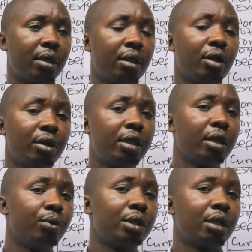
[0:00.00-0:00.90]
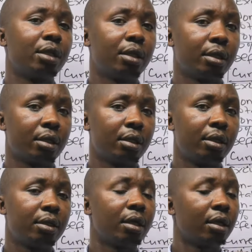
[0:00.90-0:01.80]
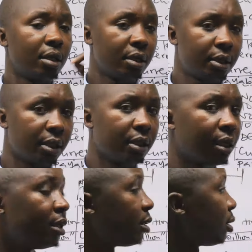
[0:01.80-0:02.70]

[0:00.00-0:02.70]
The only thing which changes is the retained earnings.